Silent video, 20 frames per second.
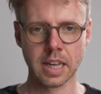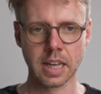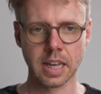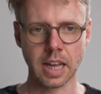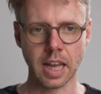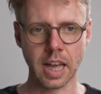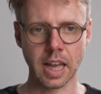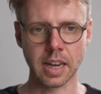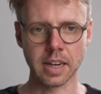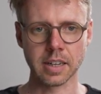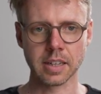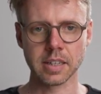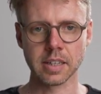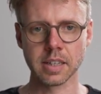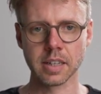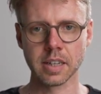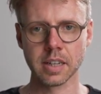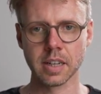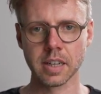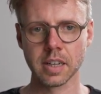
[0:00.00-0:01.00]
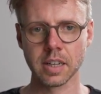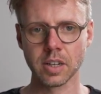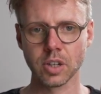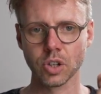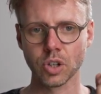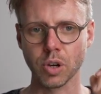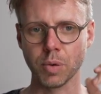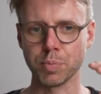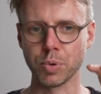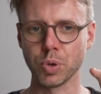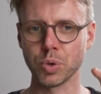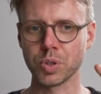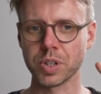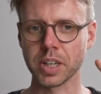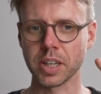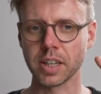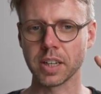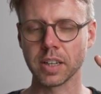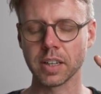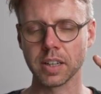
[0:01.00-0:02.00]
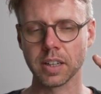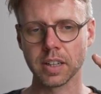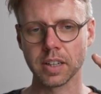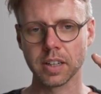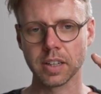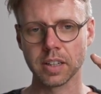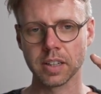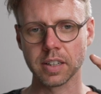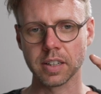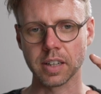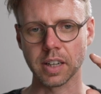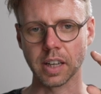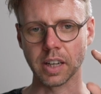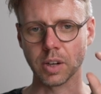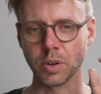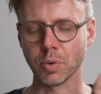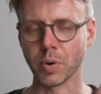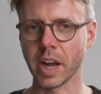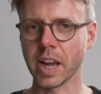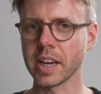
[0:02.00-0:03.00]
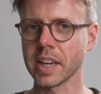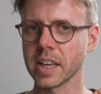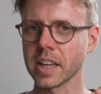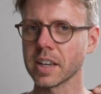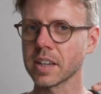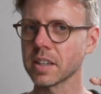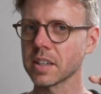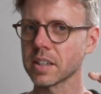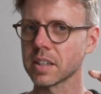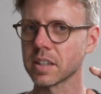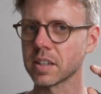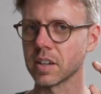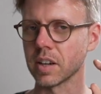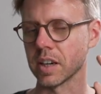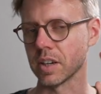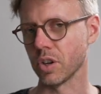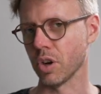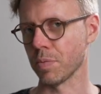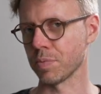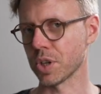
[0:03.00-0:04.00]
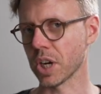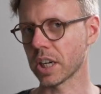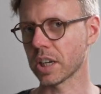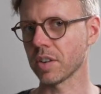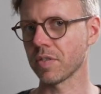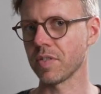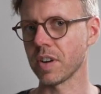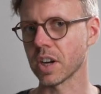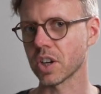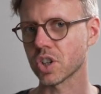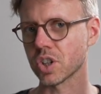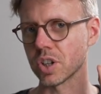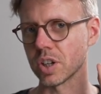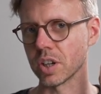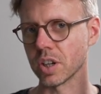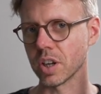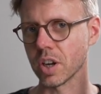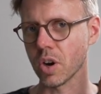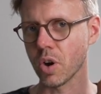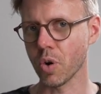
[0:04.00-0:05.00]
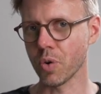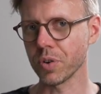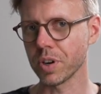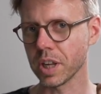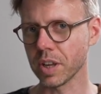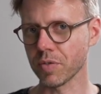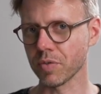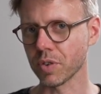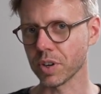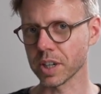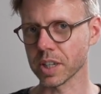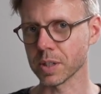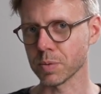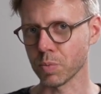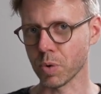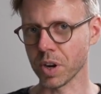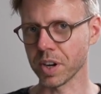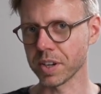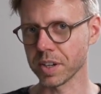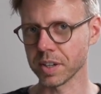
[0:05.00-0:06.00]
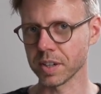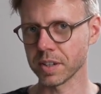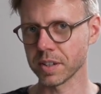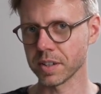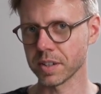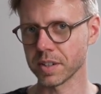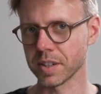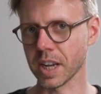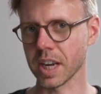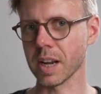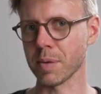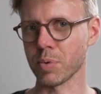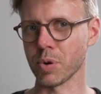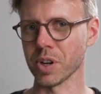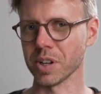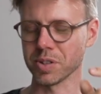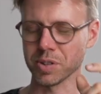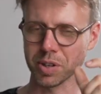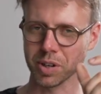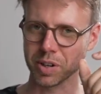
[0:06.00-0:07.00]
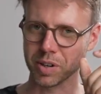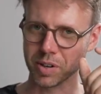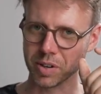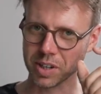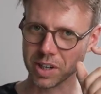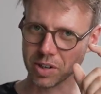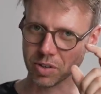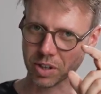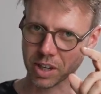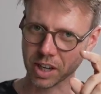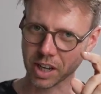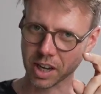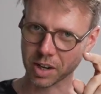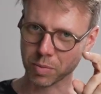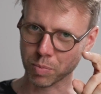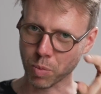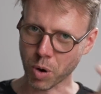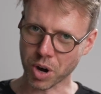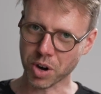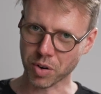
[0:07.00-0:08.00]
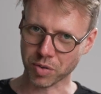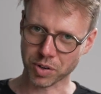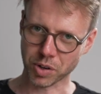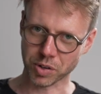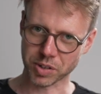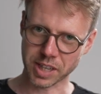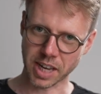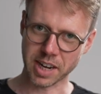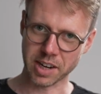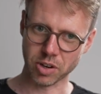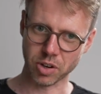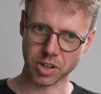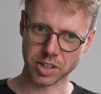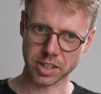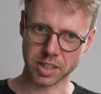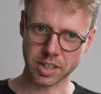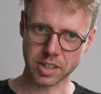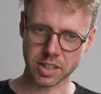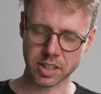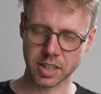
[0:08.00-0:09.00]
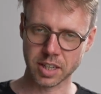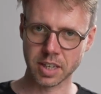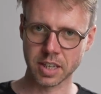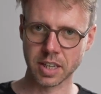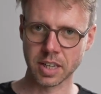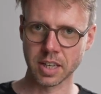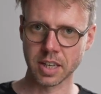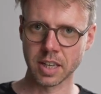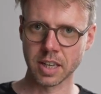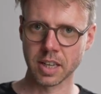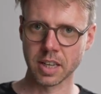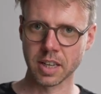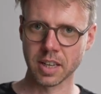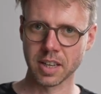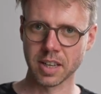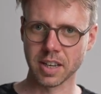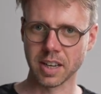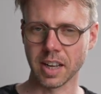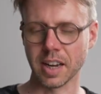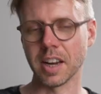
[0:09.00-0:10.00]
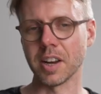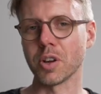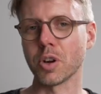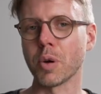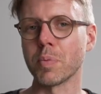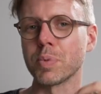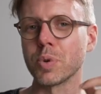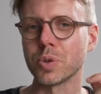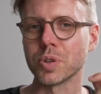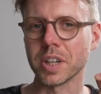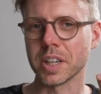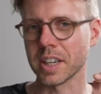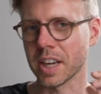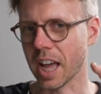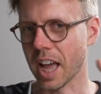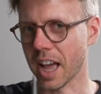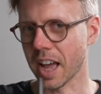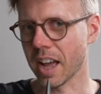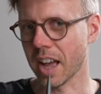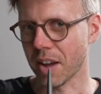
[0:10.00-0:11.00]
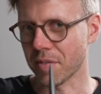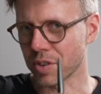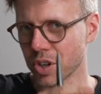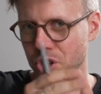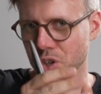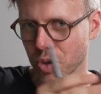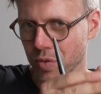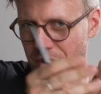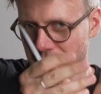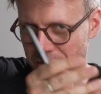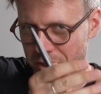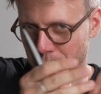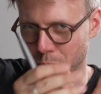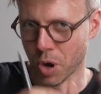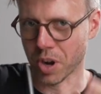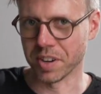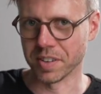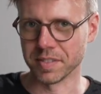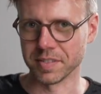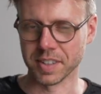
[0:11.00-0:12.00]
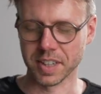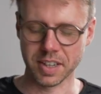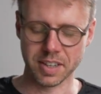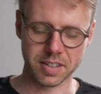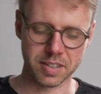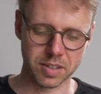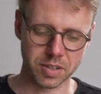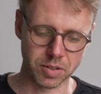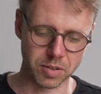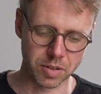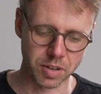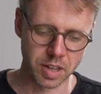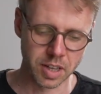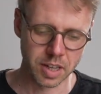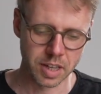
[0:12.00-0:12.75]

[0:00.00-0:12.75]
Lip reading: and computing the gradient and the objective function only for this one data point. So you're only looking at one of those n losses. And then you're computing the average over this one. Yeah? So